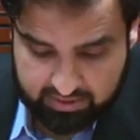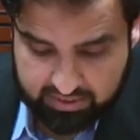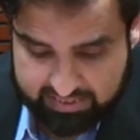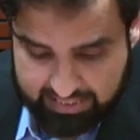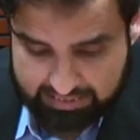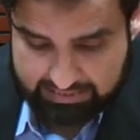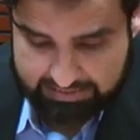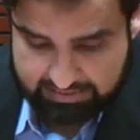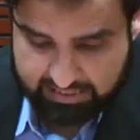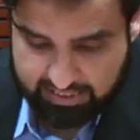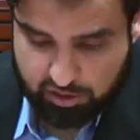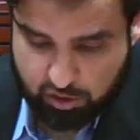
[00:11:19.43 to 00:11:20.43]
The
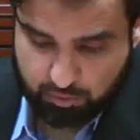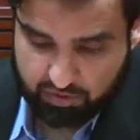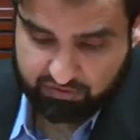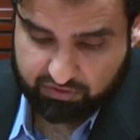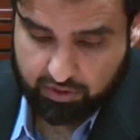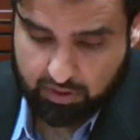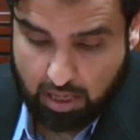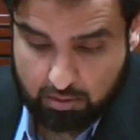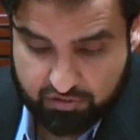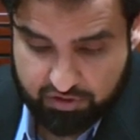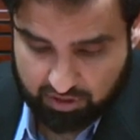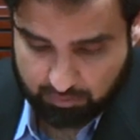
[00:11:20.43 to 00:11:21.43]
tendency to prefer
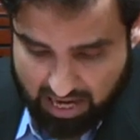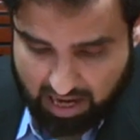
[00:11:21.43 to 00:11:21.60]
comforting